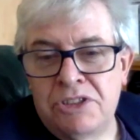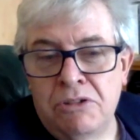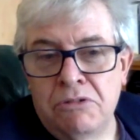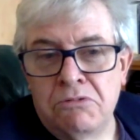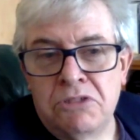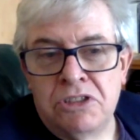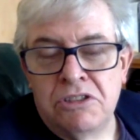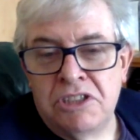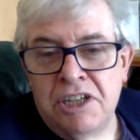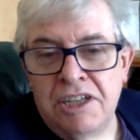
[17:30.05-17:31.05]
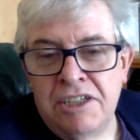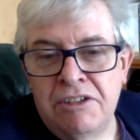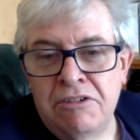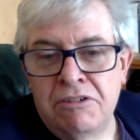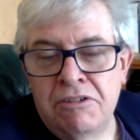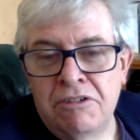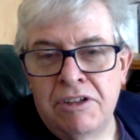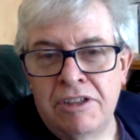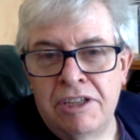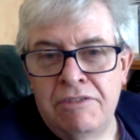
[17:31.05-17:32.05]
Donald should take the
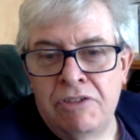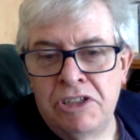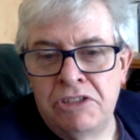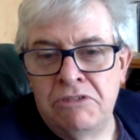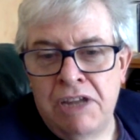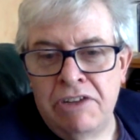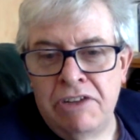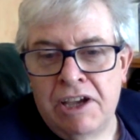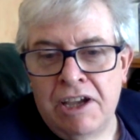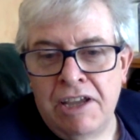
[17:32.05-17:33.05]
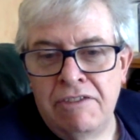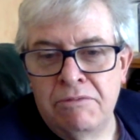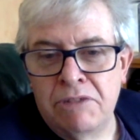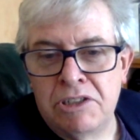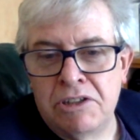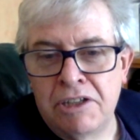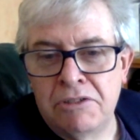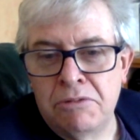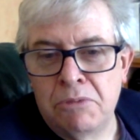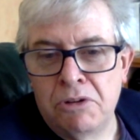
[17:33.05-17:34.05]
advice you never gave and retire
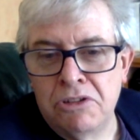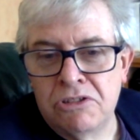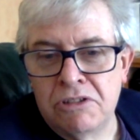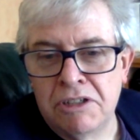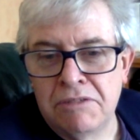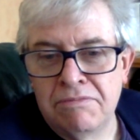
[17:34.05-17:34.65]
to a monastery.